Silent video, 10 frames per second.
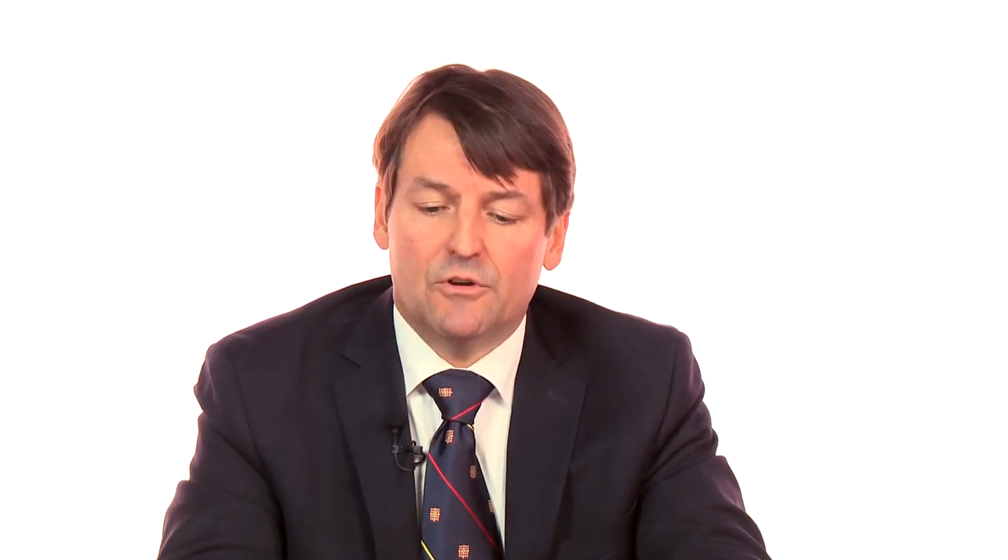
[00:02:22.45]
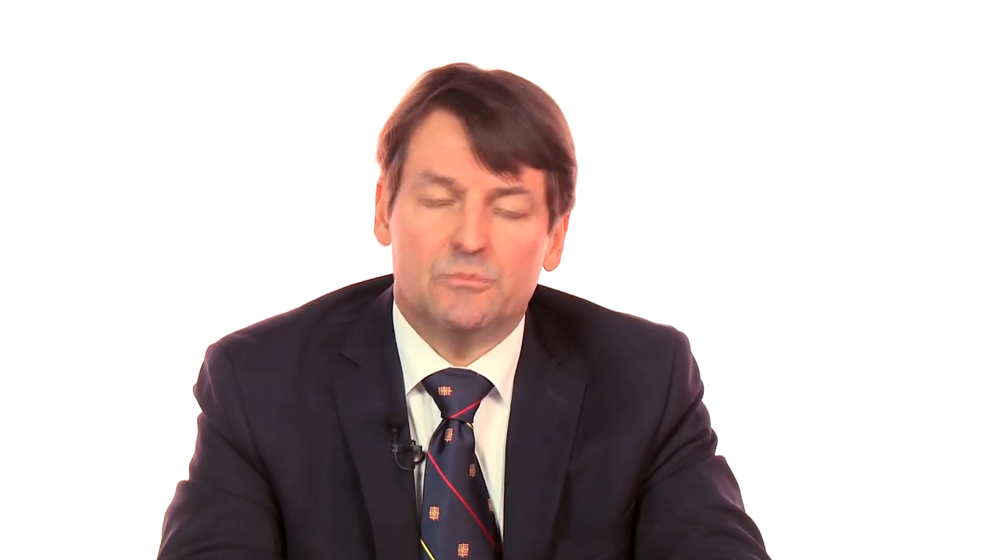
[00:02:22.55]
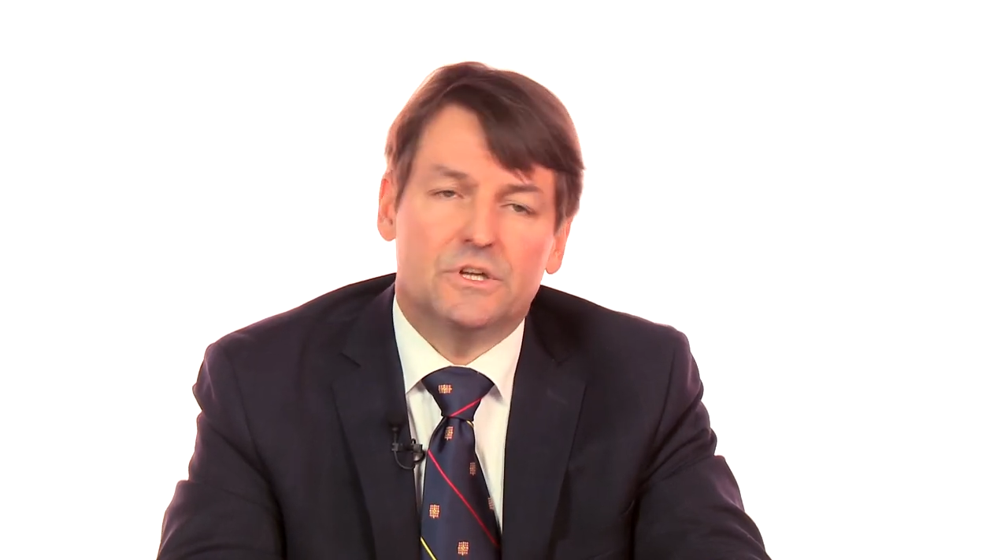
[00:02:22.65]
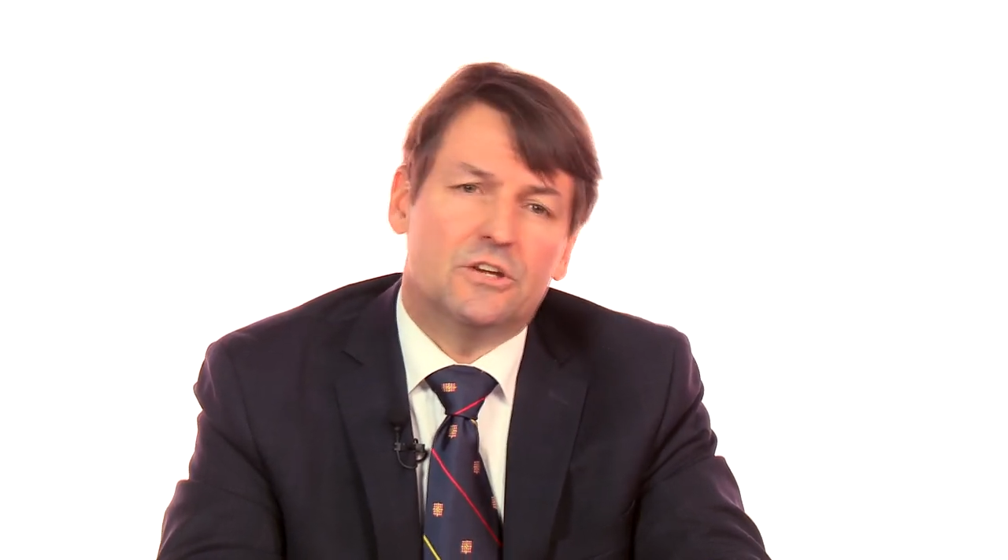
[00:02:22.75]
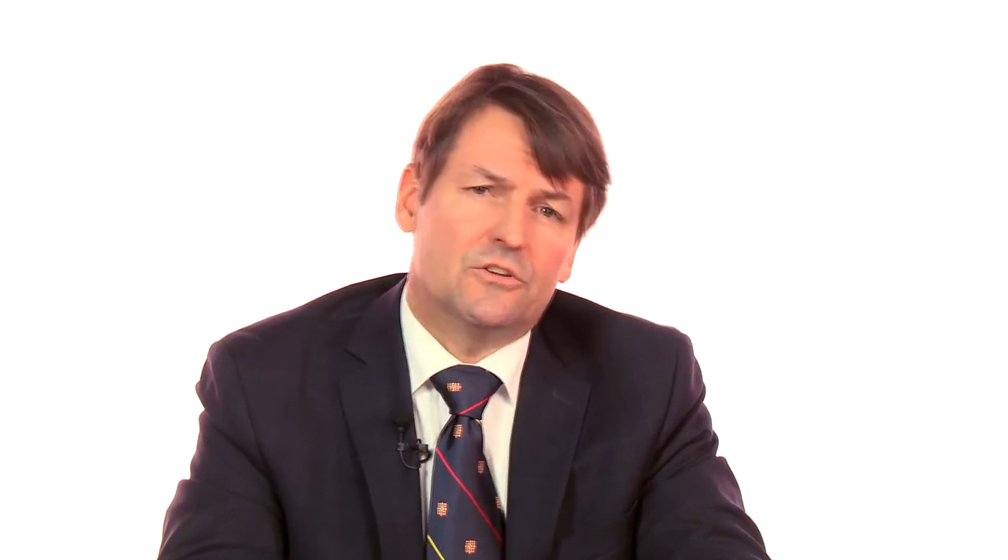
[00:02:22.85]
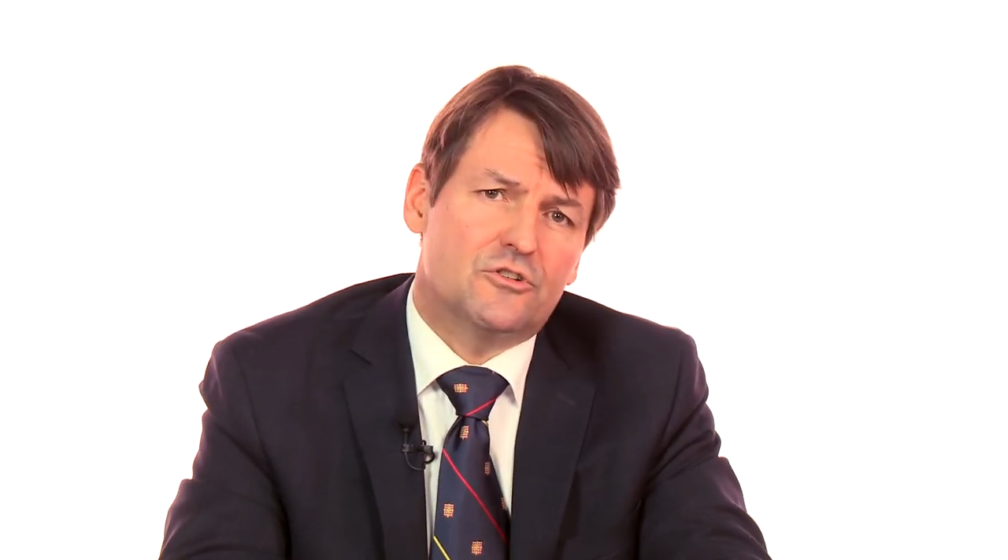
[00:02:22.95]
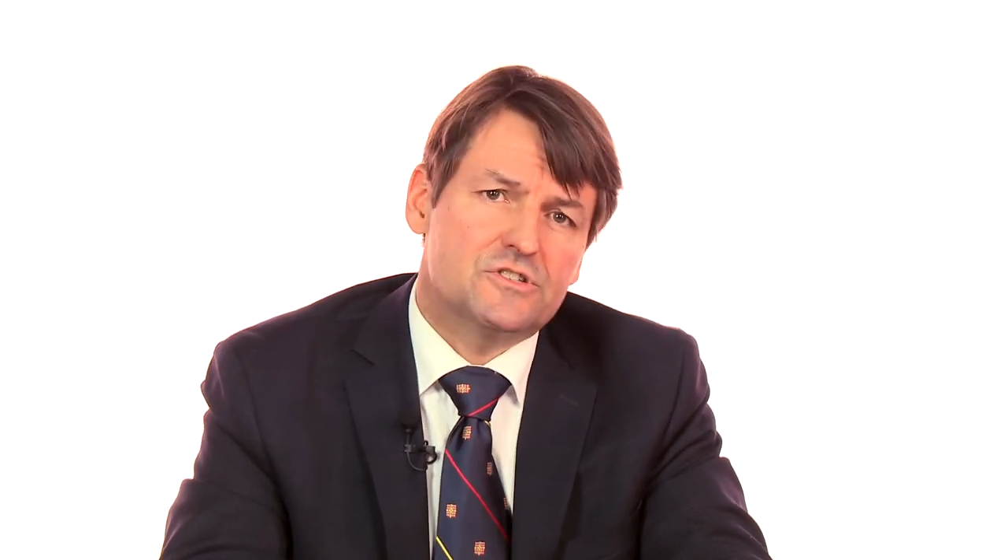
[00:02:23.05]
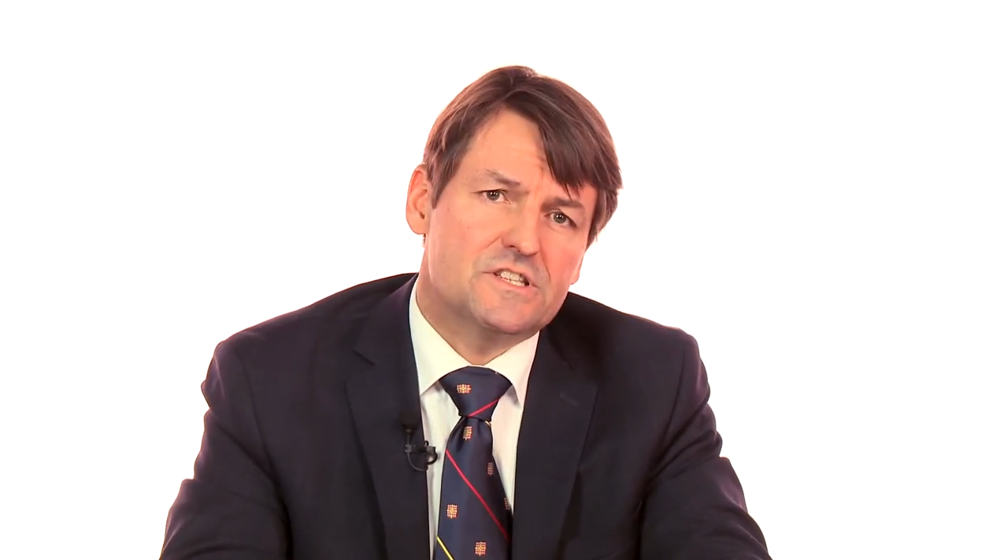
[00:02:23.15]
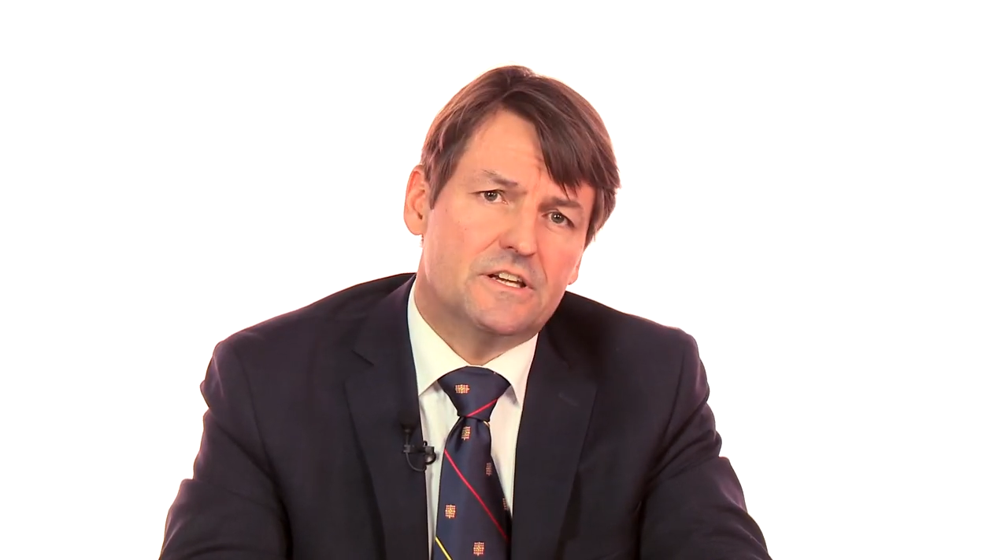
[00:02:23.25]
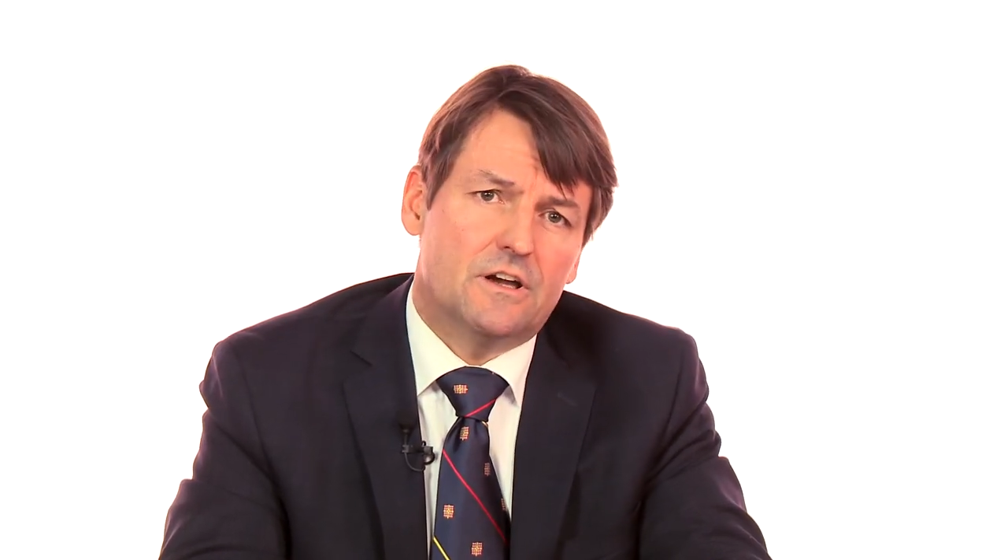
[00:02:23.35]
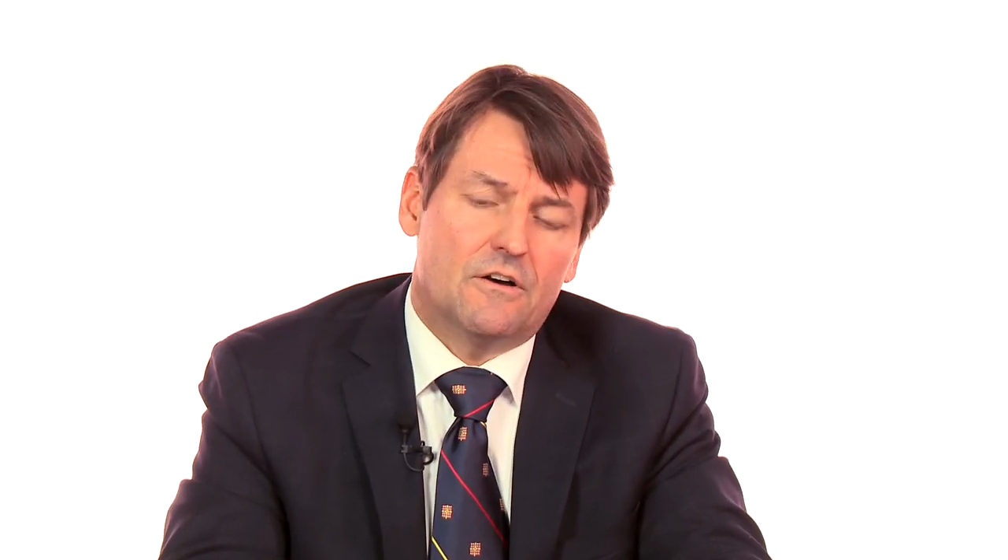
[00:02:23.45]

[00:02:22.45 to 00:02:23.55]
from the University